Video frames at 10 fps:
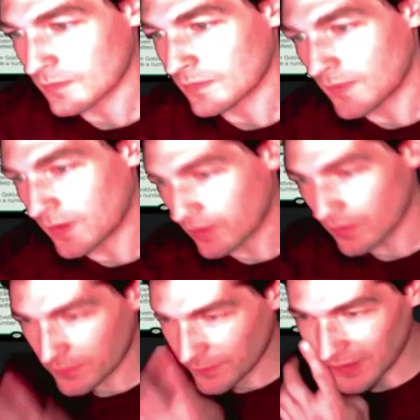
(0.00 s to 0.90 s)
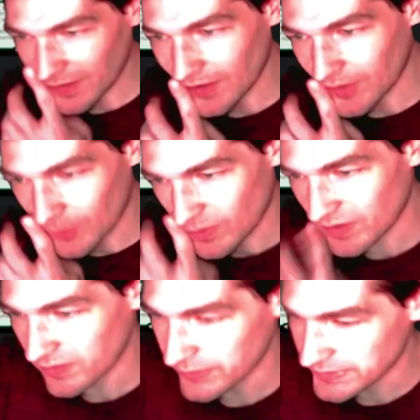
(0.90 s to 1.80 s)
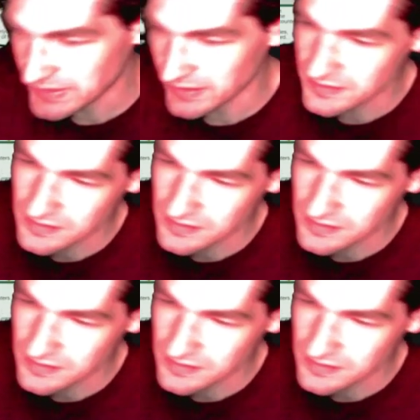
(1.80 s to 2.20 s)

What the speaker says: It could fail on a 1 through 6.